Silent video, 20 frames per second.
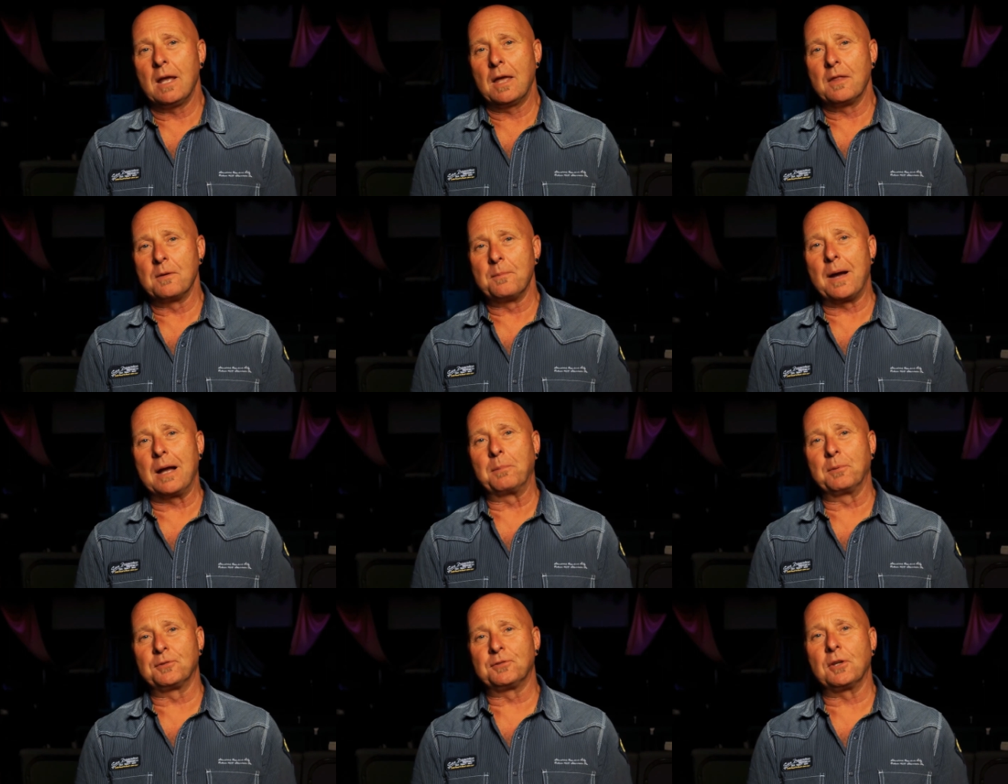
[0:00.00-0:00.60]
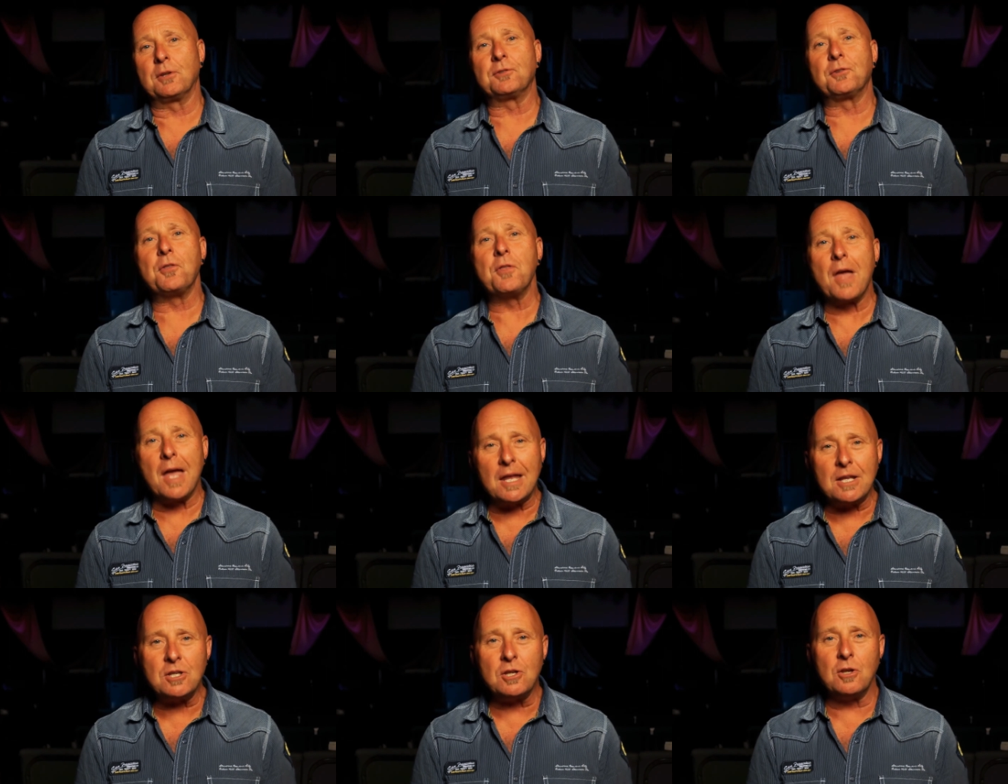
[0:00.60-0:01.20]
And the Bible says,
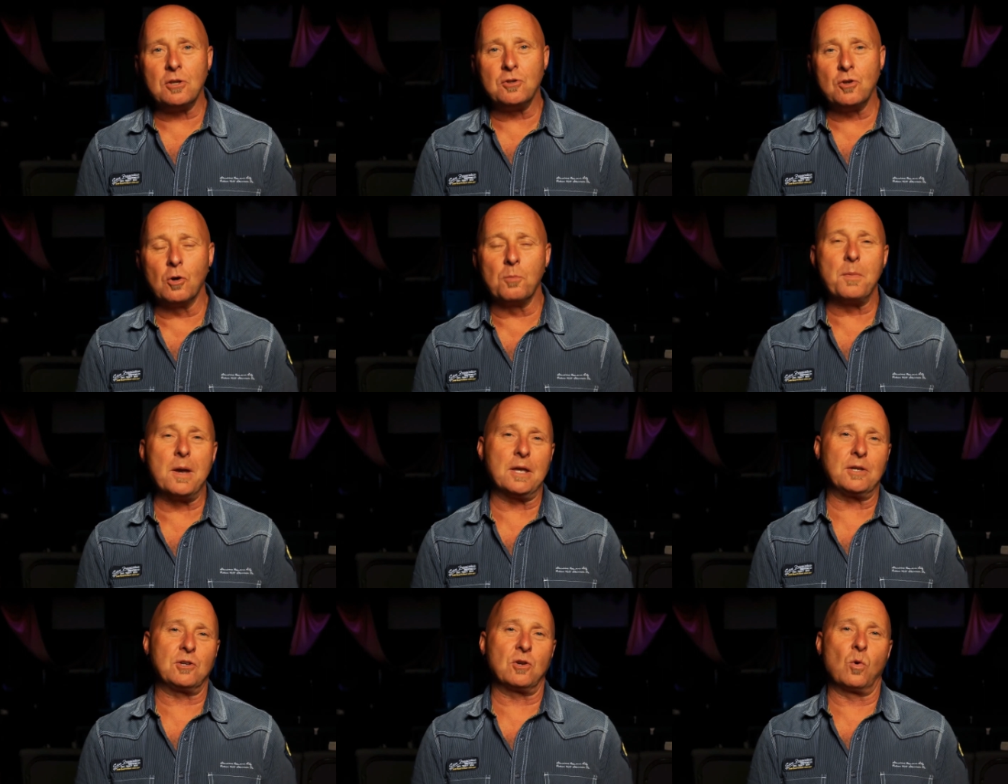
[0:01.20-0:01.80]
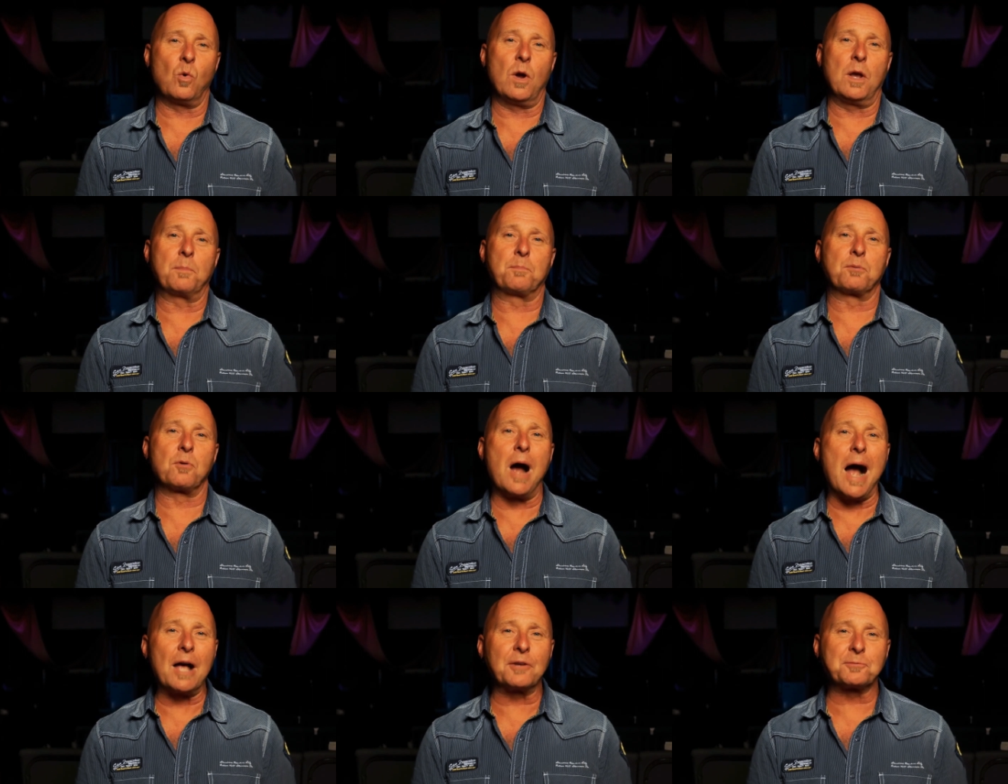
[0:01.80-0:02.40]
then you'll make your way
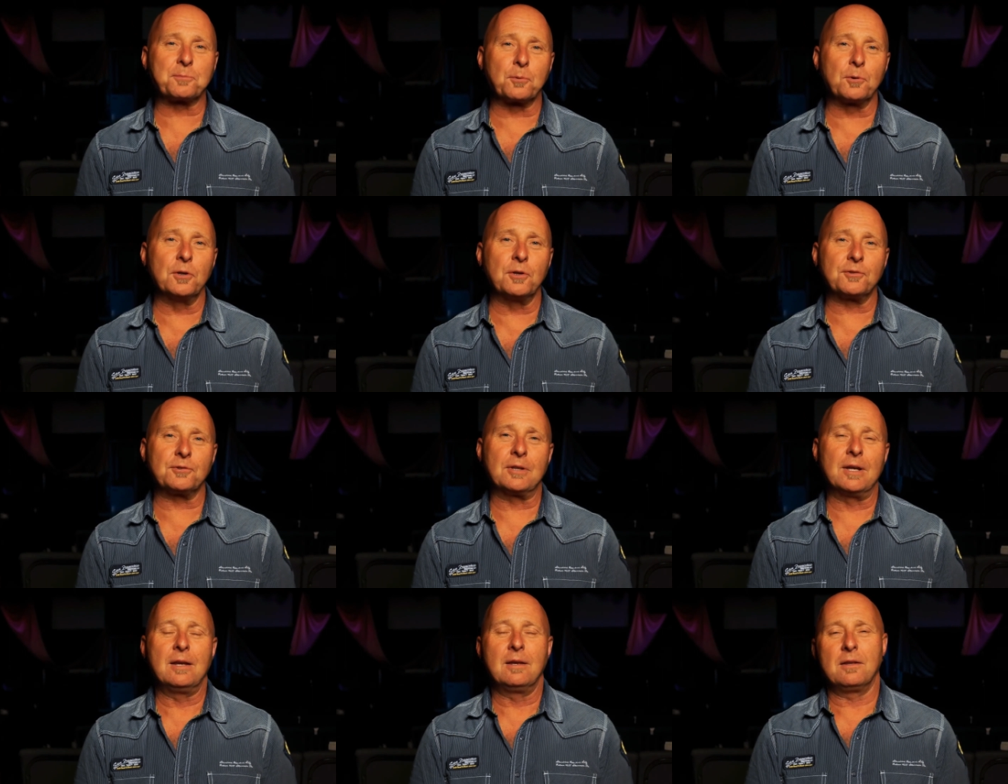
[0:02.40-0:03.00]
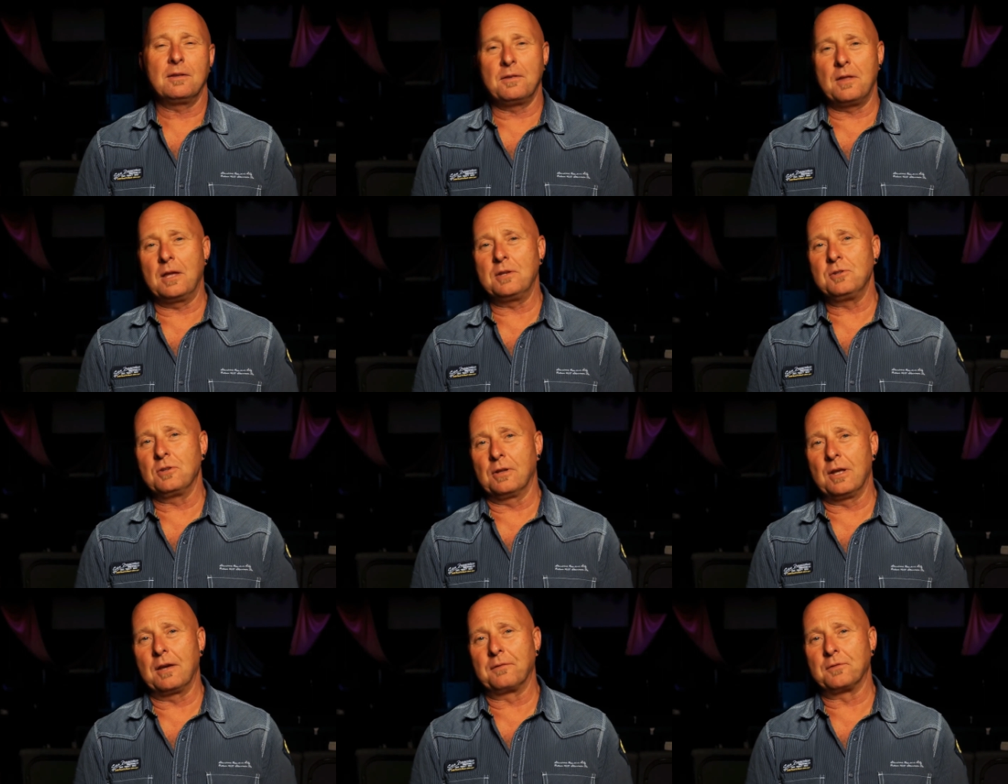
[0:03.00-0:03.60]
prosperous,
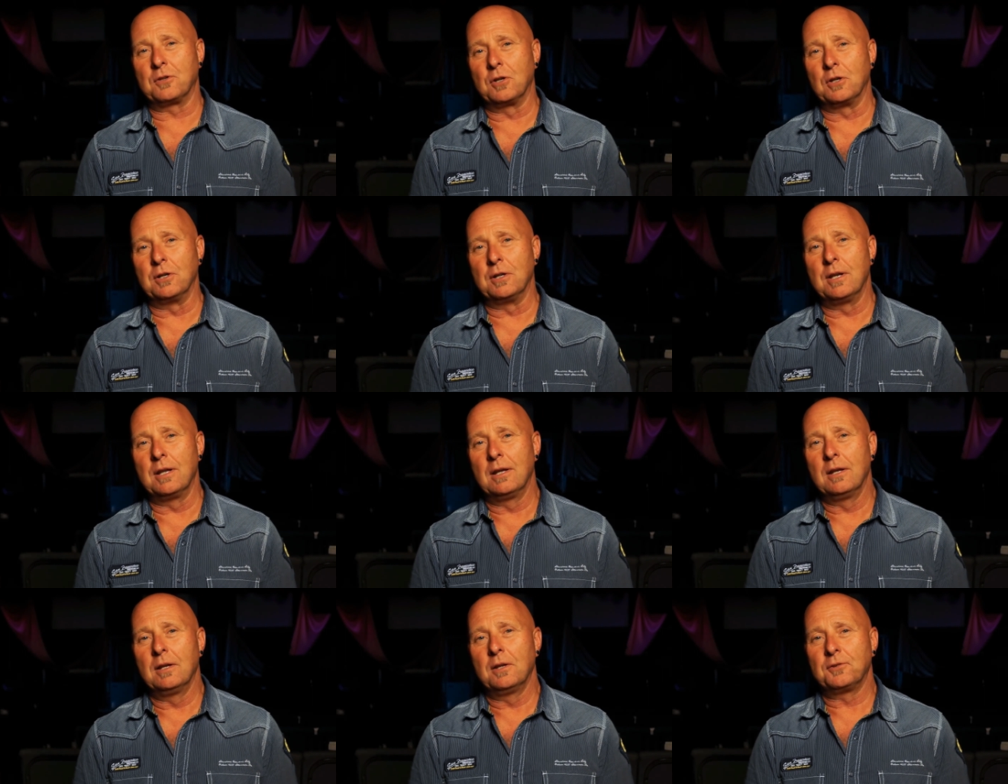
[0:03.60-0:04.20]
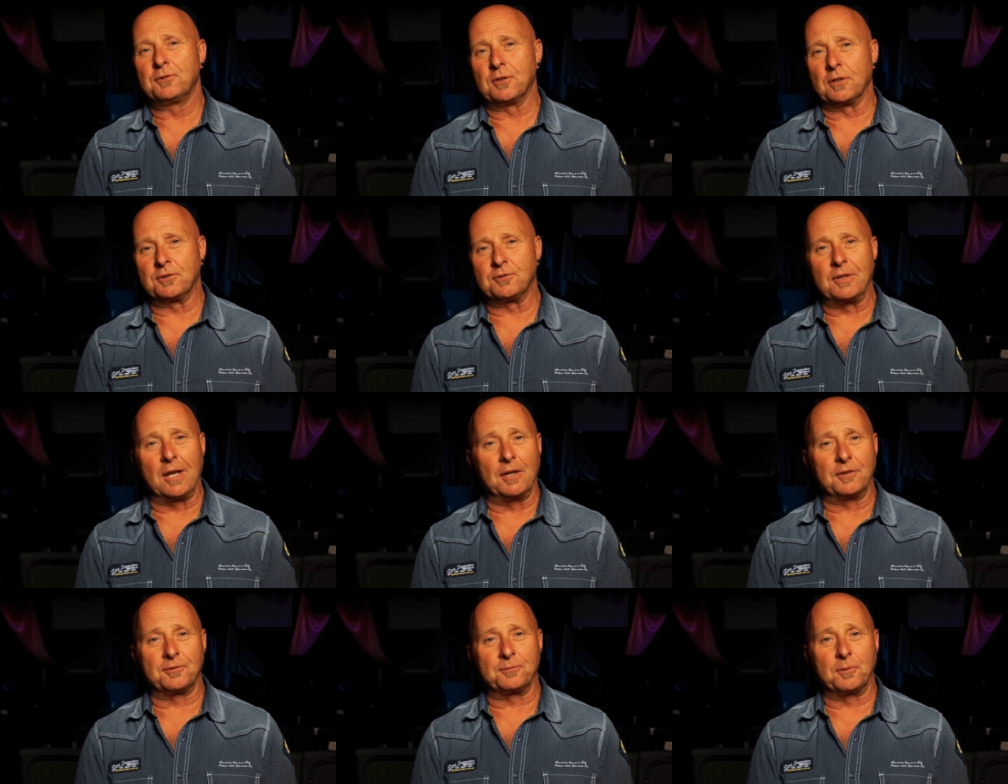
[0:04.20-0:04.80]
then you'll have good,
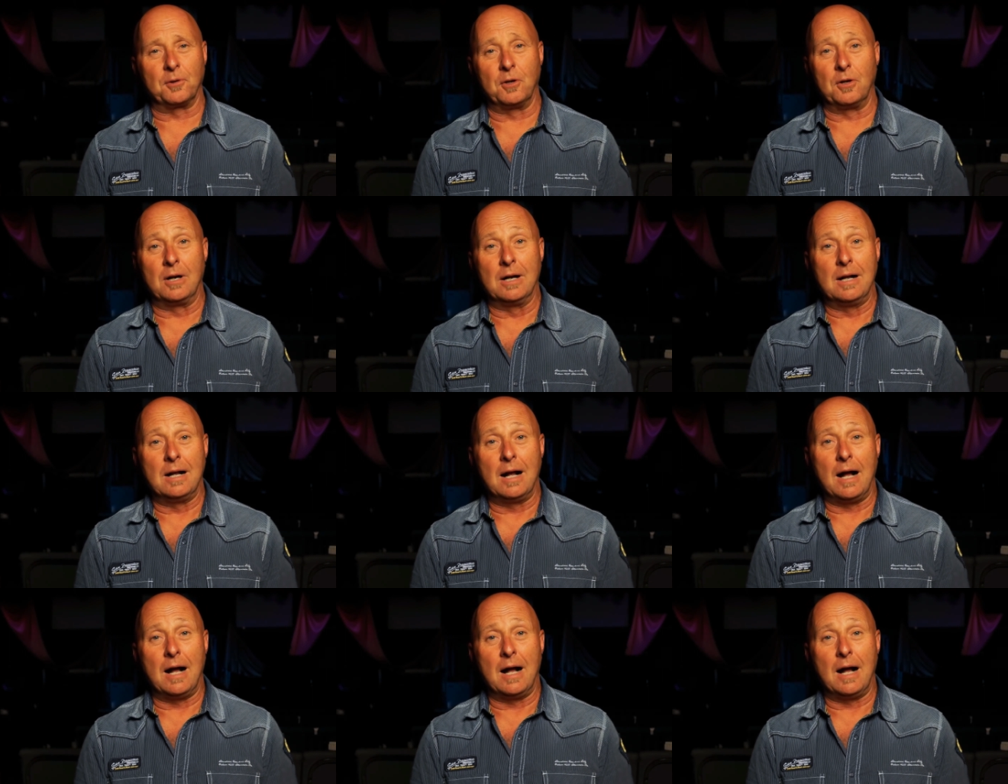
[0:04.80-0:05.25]
successful.